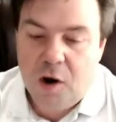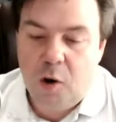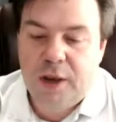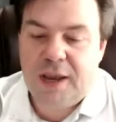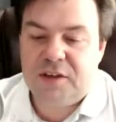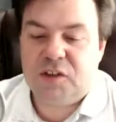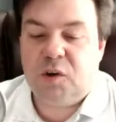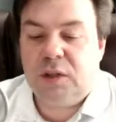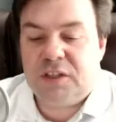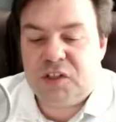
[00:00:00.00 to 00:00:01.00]
Okay,
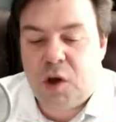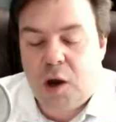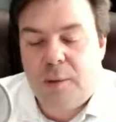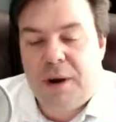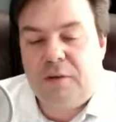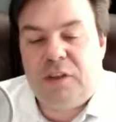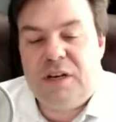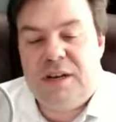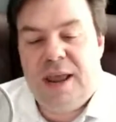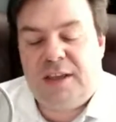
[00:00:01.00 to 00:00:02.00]
so let's talk about the
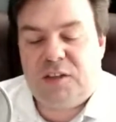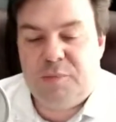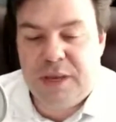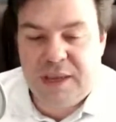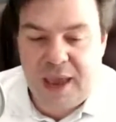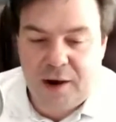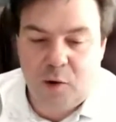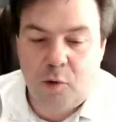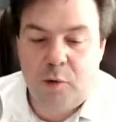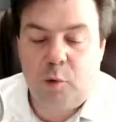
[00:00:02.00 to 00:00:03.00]
next big
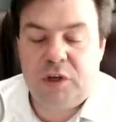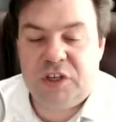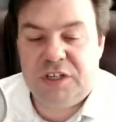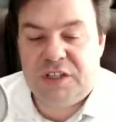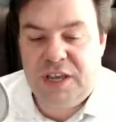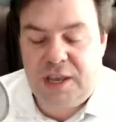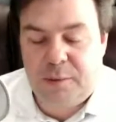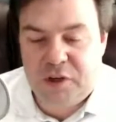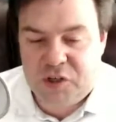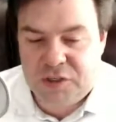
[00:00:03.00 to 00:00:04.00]
category, which is
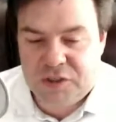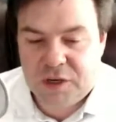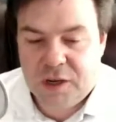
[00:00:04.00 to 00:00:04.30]
images.